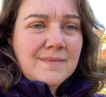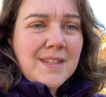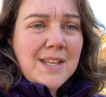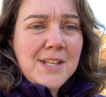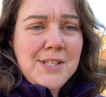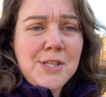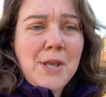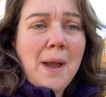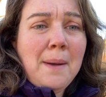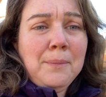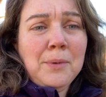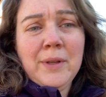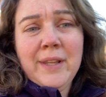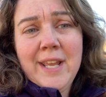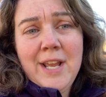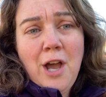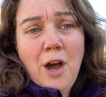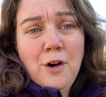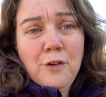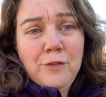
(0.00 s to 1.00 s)
So I'm
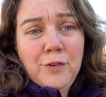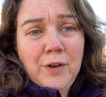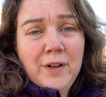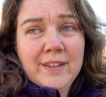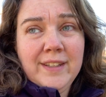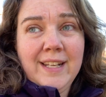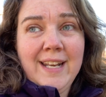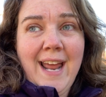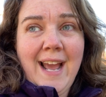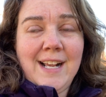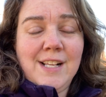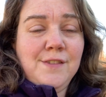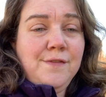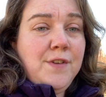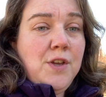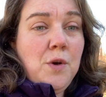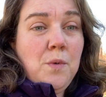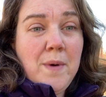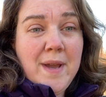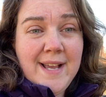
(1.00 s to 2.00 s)
really hopeful in the next
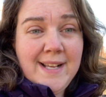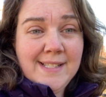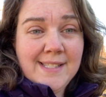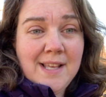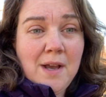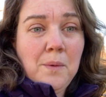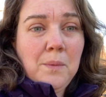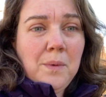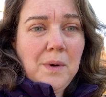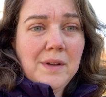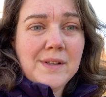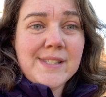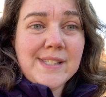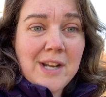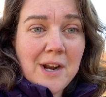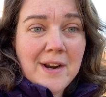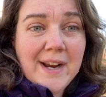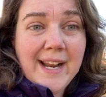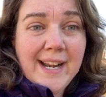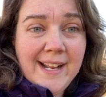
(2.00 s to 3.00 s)
few weeks that we'll
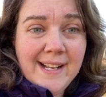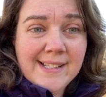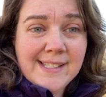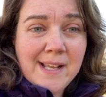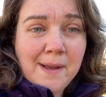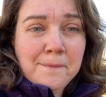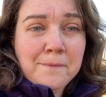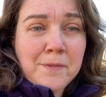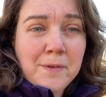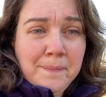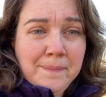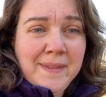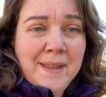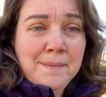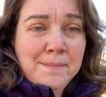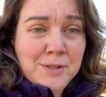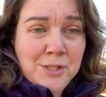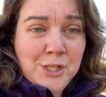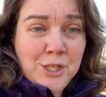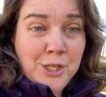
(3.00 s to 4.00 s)
start getting some from
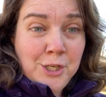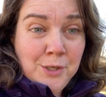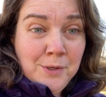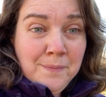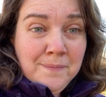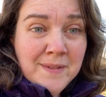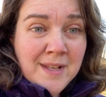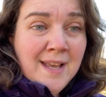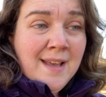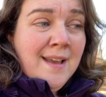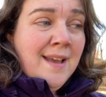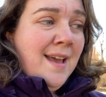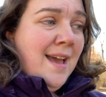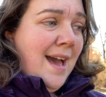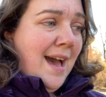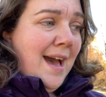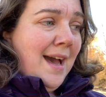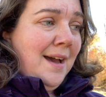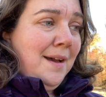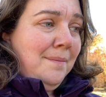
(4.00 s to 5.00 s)
them too.
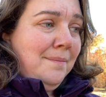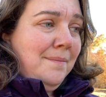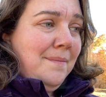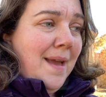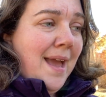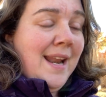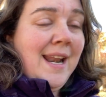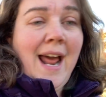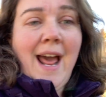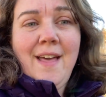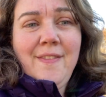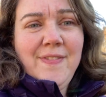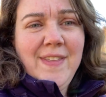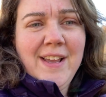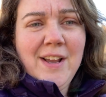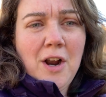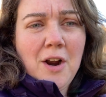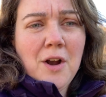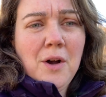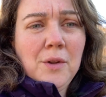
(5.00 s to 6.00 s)
And I
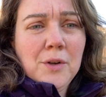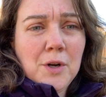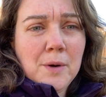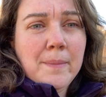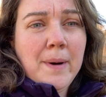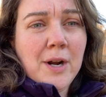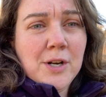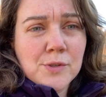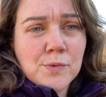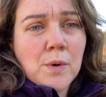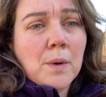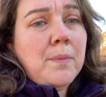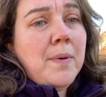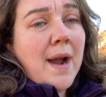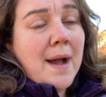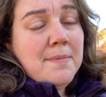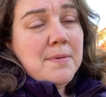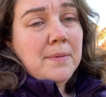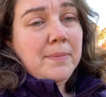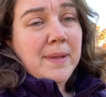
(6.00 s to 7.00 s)
think our older birds will
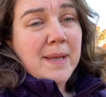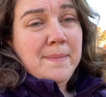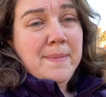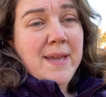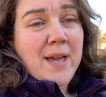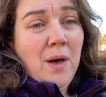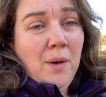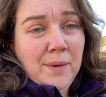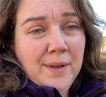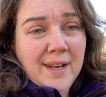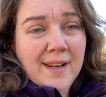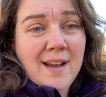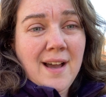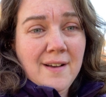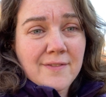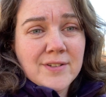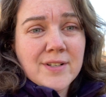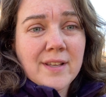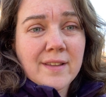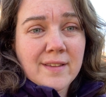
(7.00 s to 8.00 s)
probably be holding
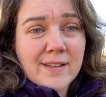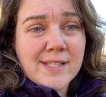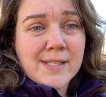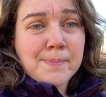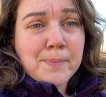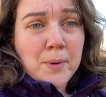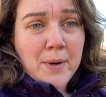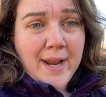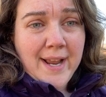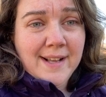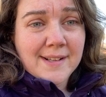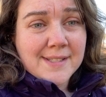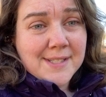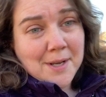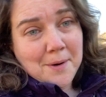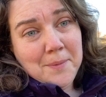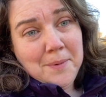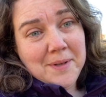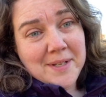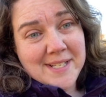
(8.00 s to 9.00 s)
off till the spring.
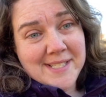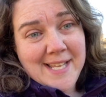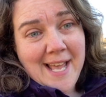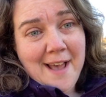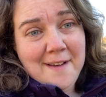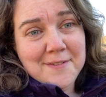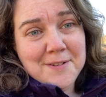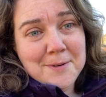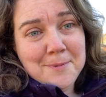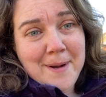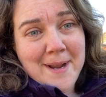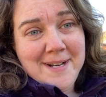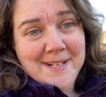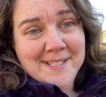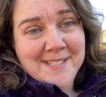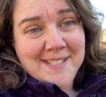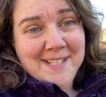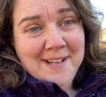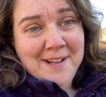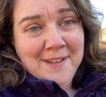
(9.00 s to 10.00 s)
So just have to wait
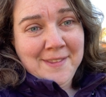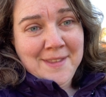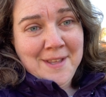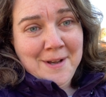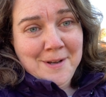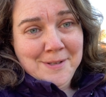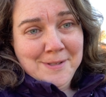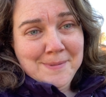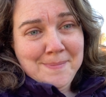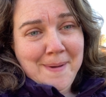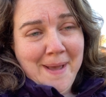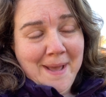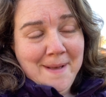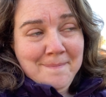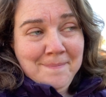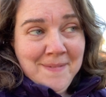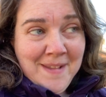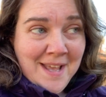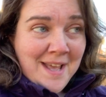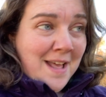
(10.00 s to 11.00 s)
and see on those. But
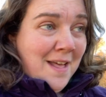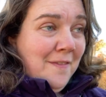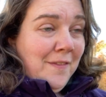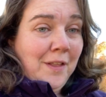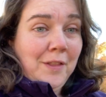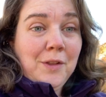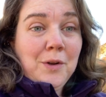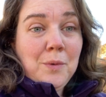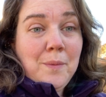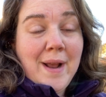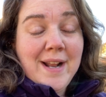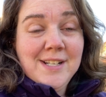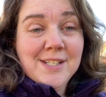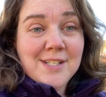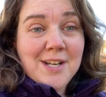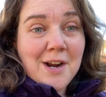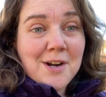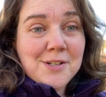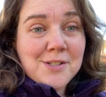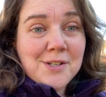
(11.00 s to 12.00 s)
the little red
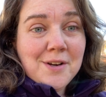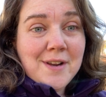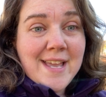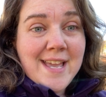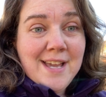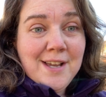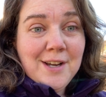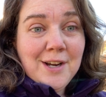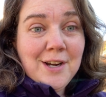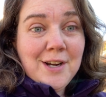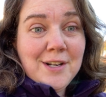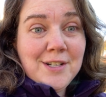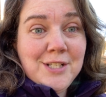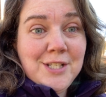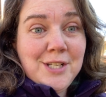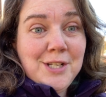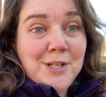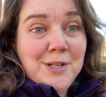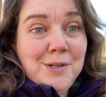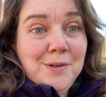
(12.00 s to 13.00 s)
stars are eager
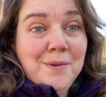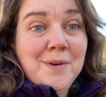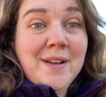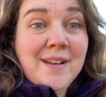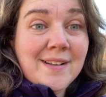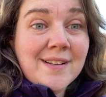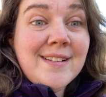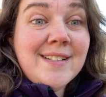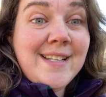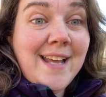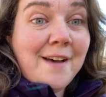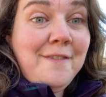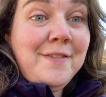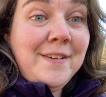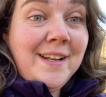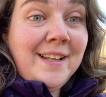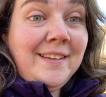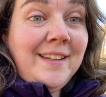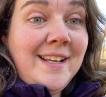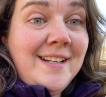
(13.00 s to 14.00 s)
to
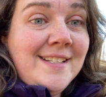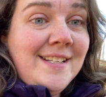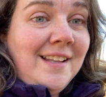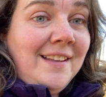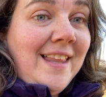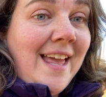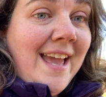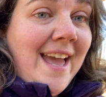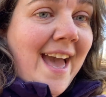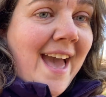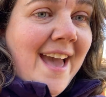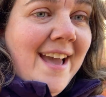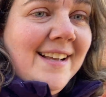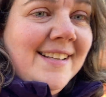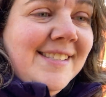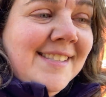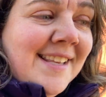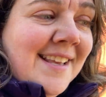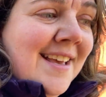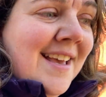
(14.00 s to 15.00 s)
definitely to lay
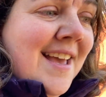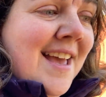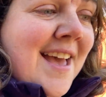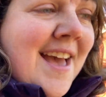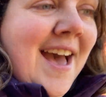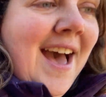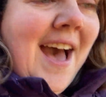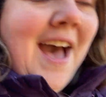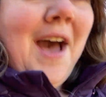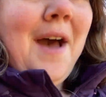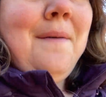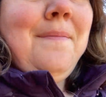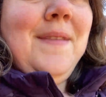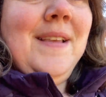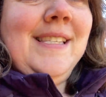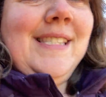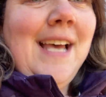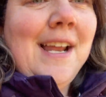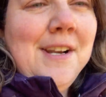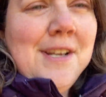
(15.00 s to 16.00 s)
eggs. The
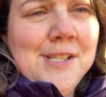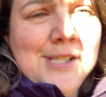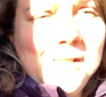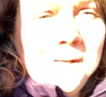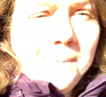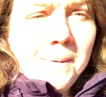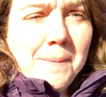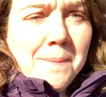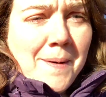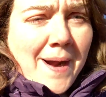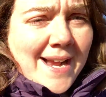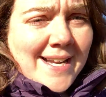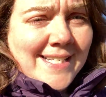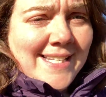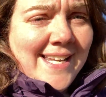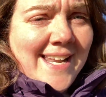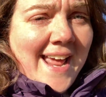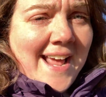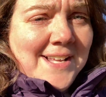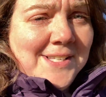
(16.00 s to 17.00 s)
sun is super bright
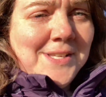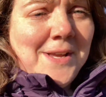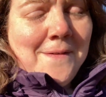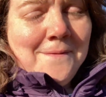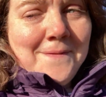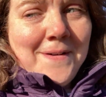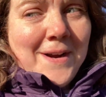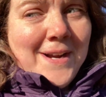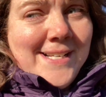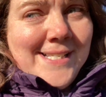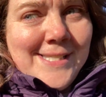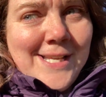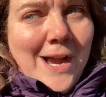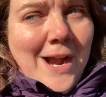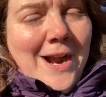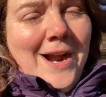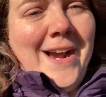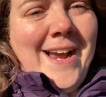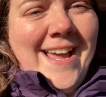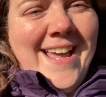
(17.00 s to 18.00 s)
today, so I'm very
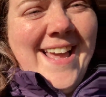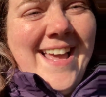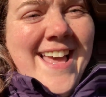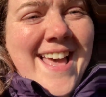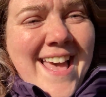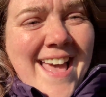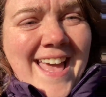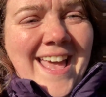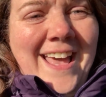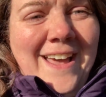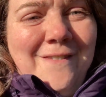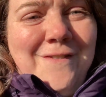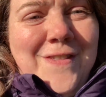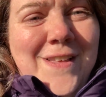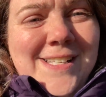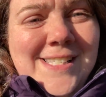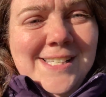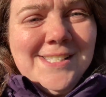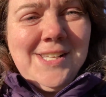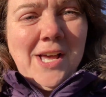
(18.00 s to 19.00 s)
sorry if
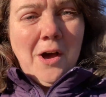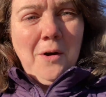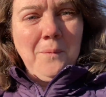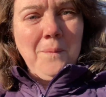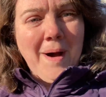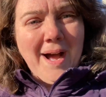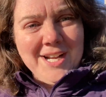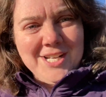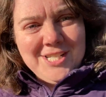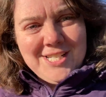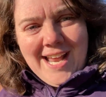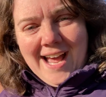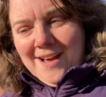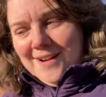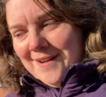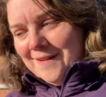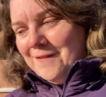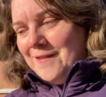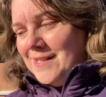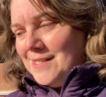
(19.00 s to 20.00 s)
this is all washed
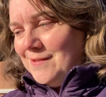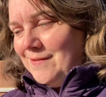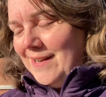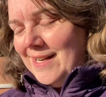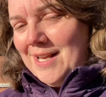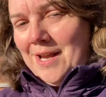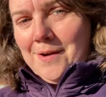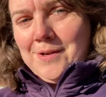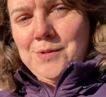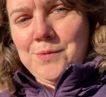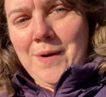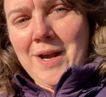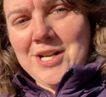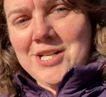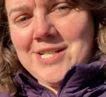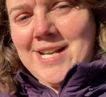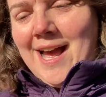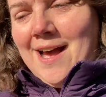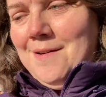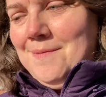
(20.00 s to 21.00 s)
out, if this video is
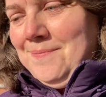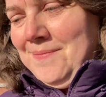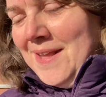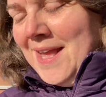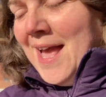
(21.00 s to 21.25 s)
washed out.